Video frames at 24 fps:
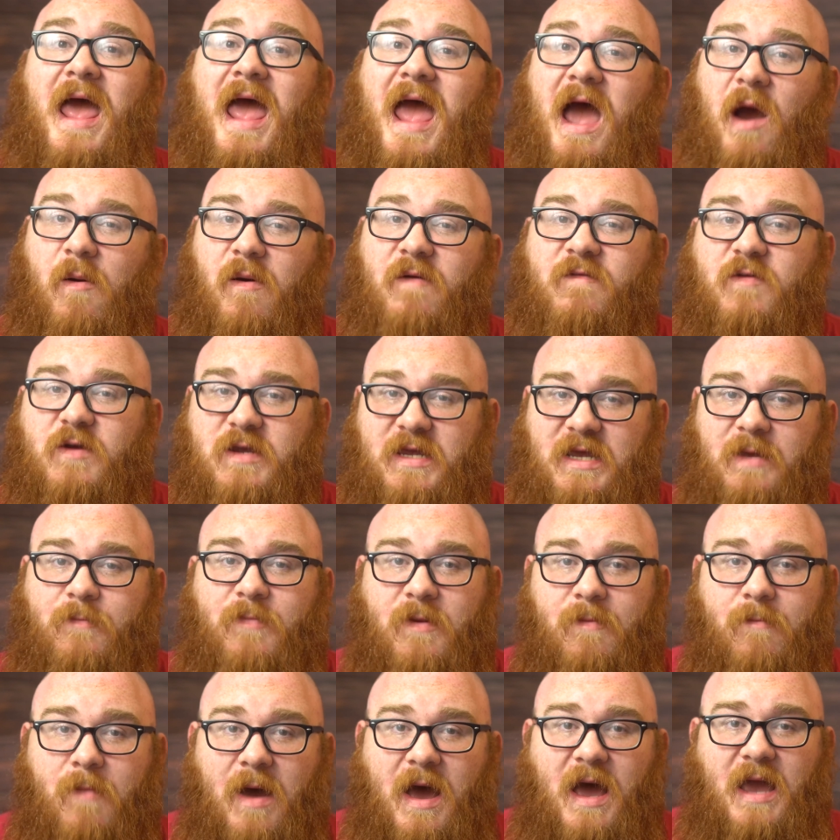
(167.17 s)
However, keep
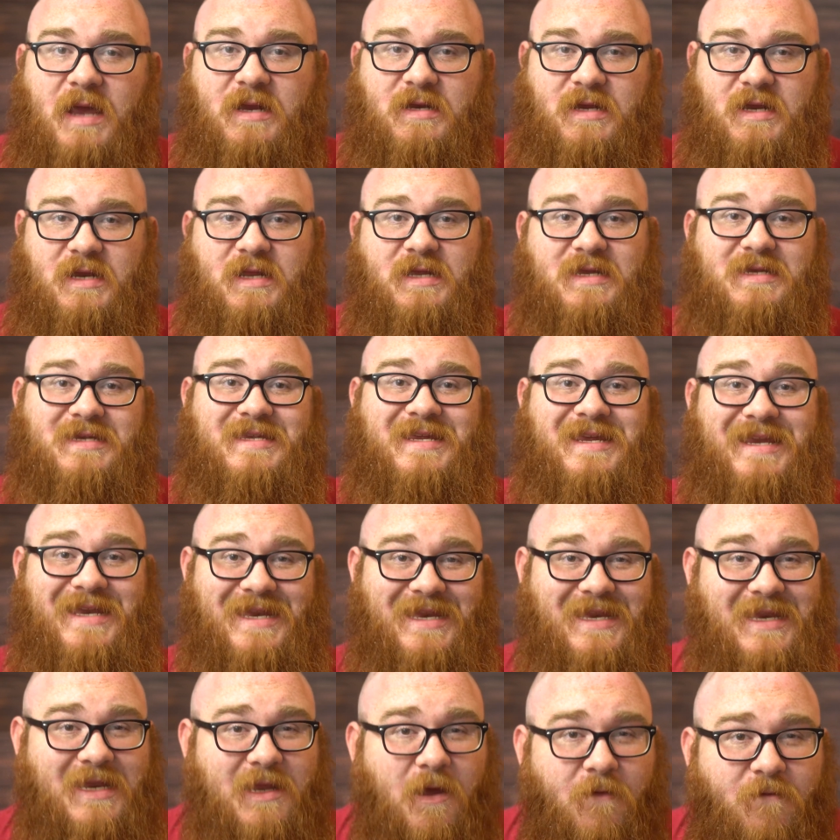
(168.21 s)
in mind it is
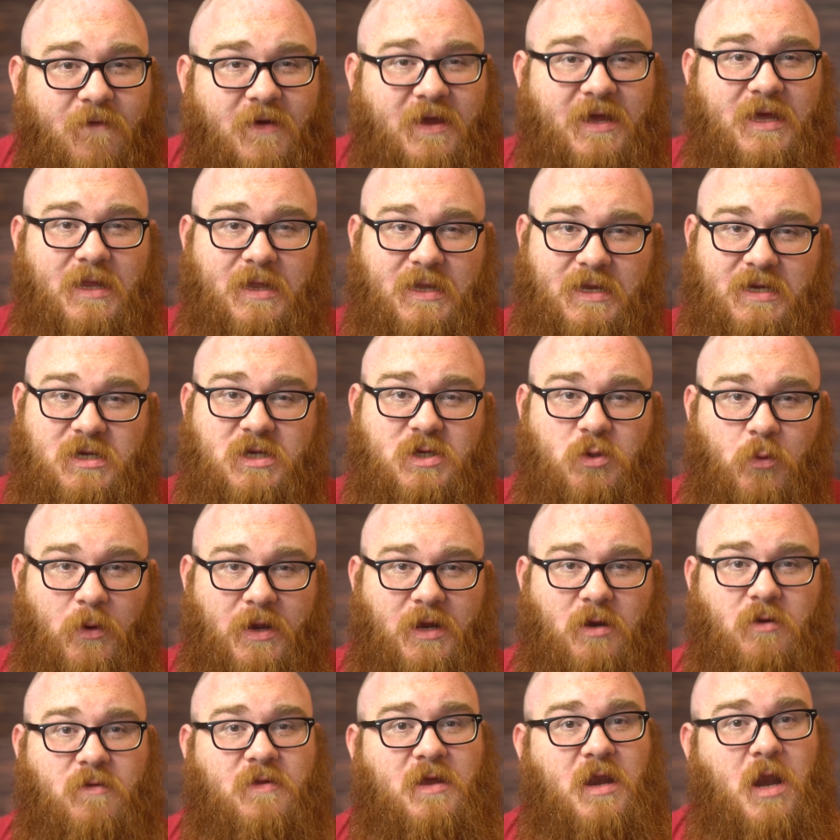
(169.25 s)
significantly
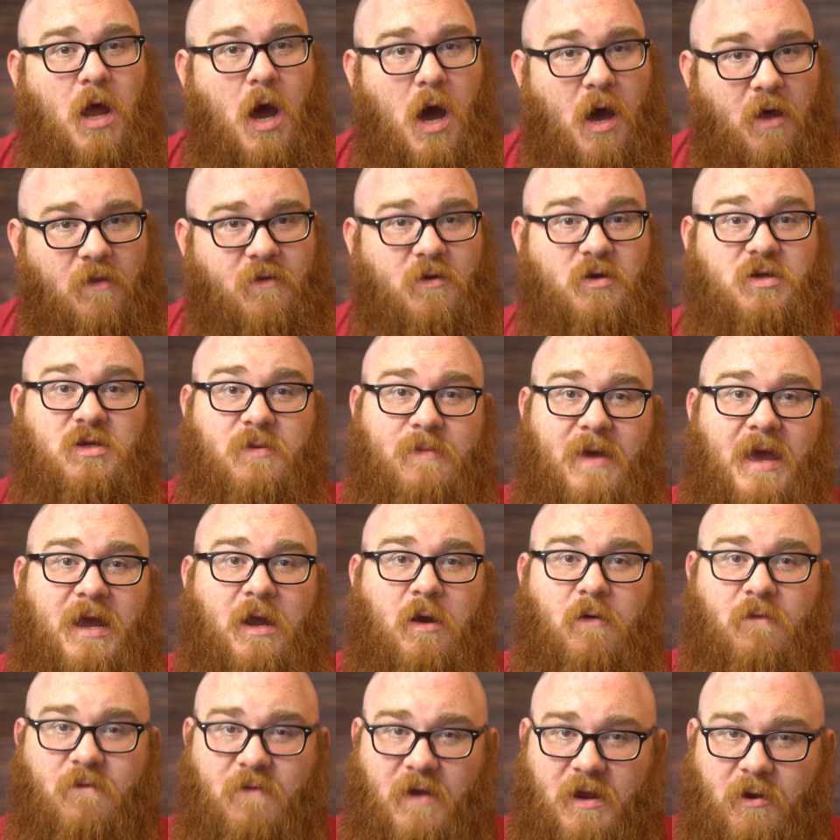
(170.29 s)
sweeter than other
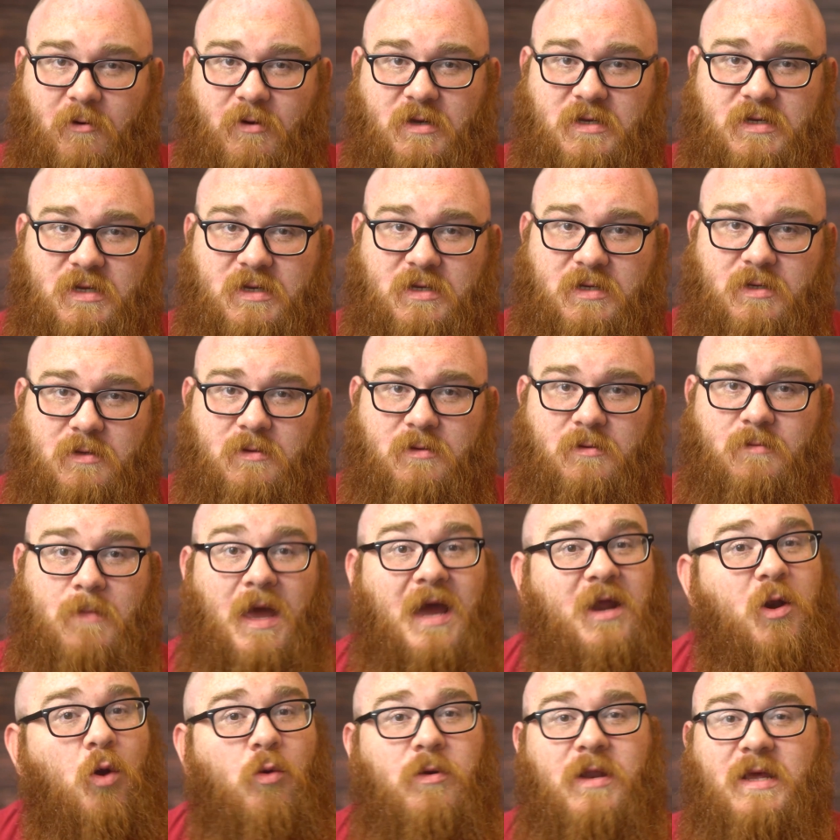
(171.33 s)
tobacco fragrances.
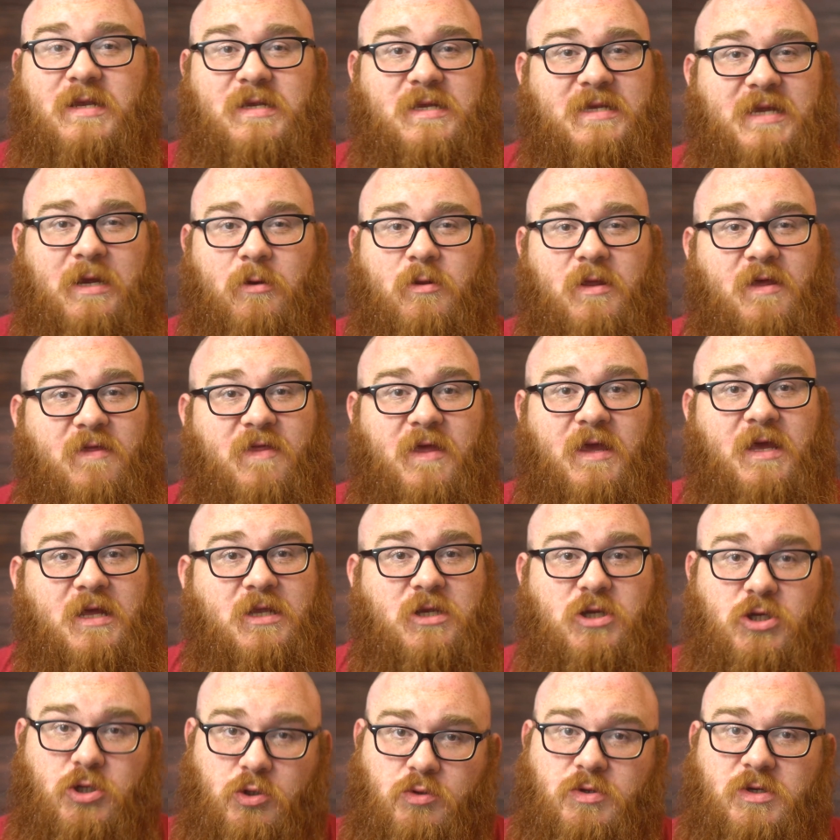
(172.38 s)
I don't necessarily think it's
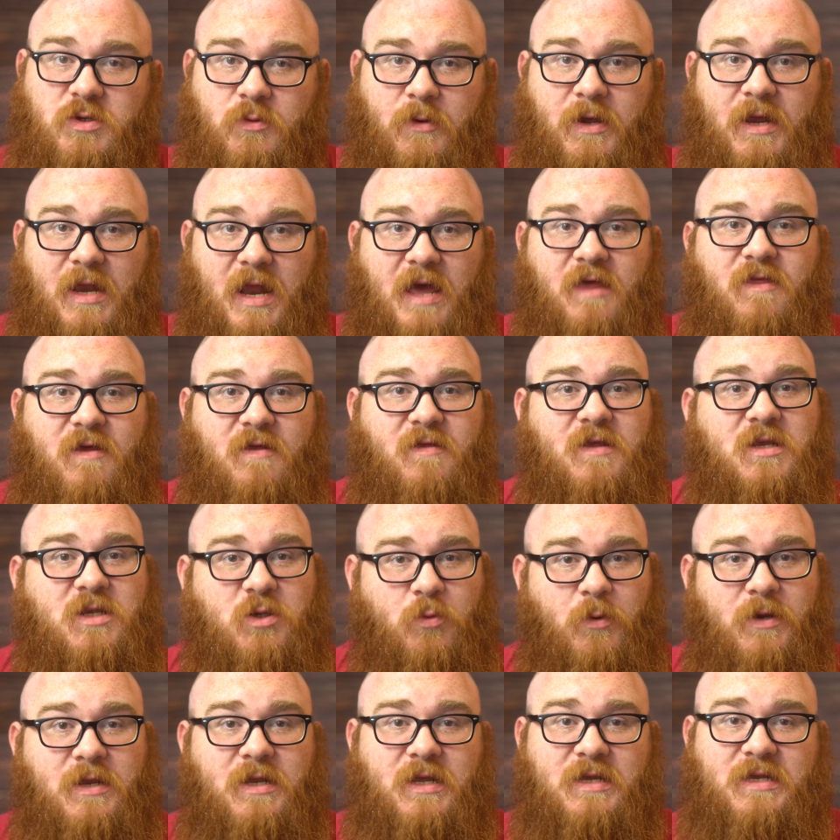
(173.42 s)
too sweet. I think the
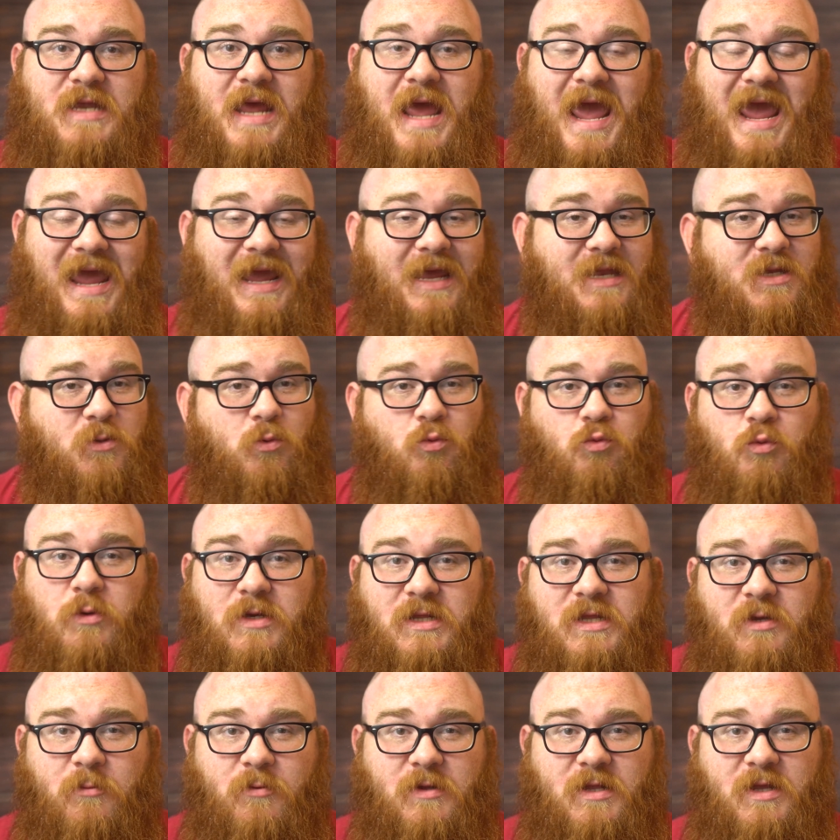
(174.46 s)
sweetness aids
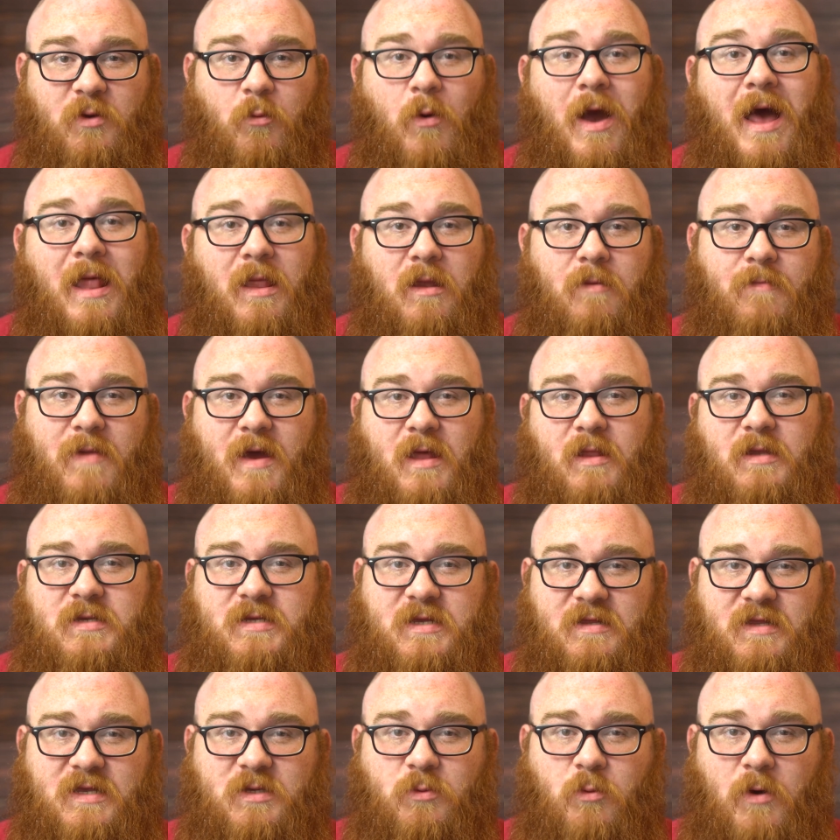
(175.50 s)
really, really well in
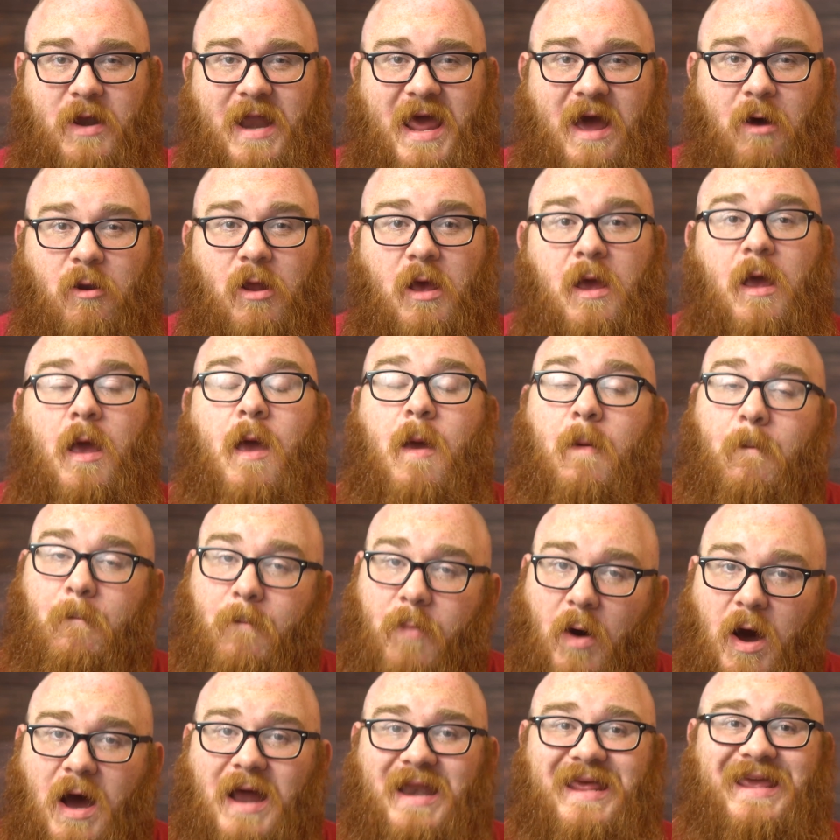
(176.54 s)
balancing this one out,
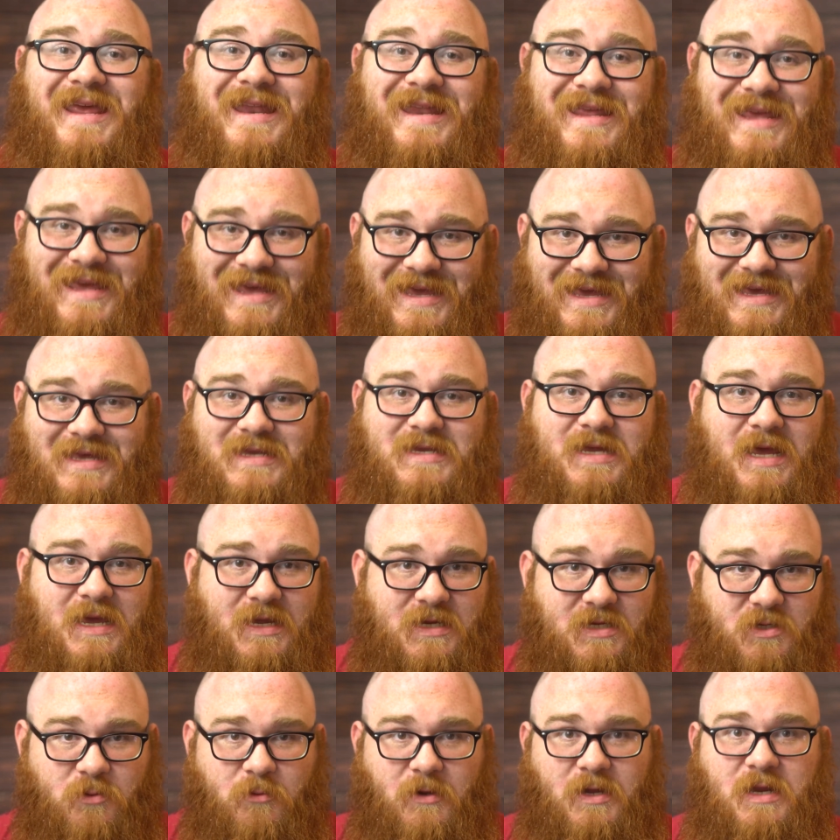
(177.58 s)
but it is a
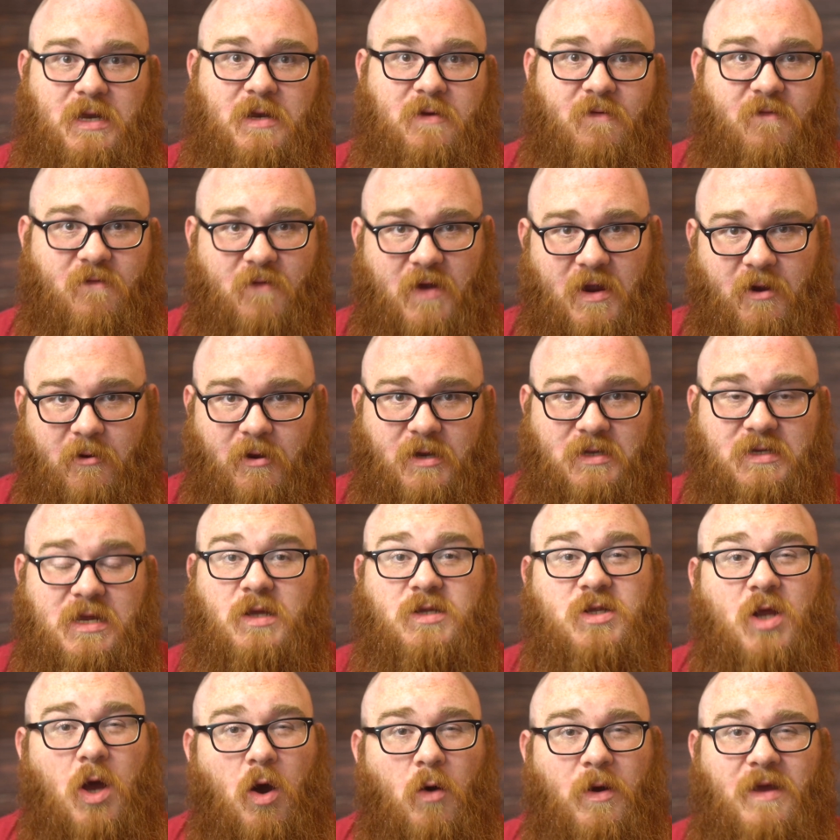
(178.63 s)
sweet fragrance.
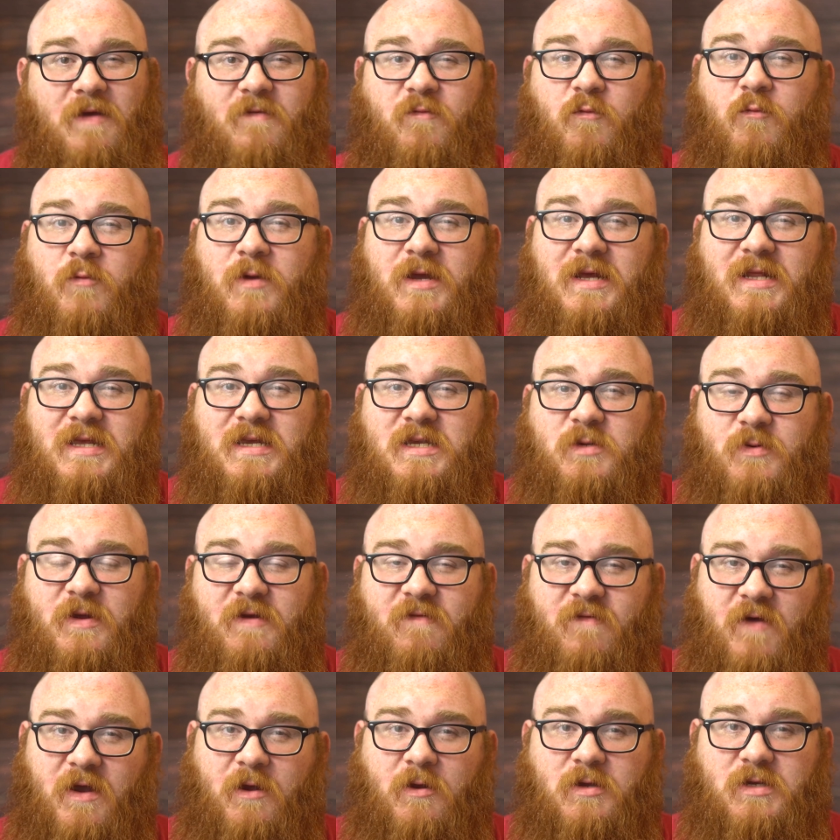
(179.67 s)
So if really sweet
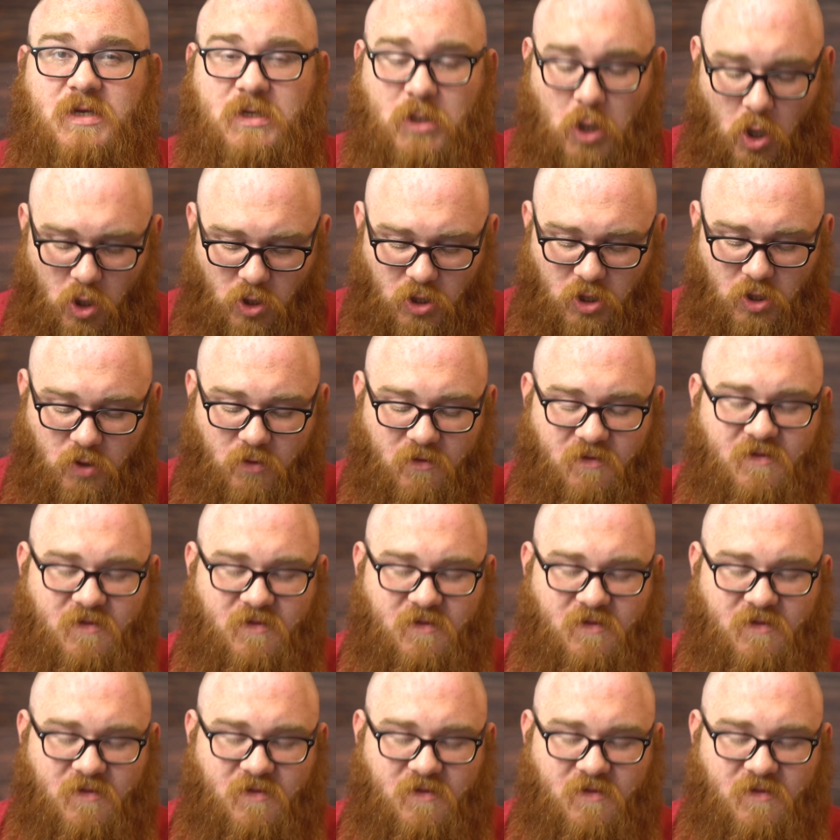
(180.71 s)
fragrances aren't your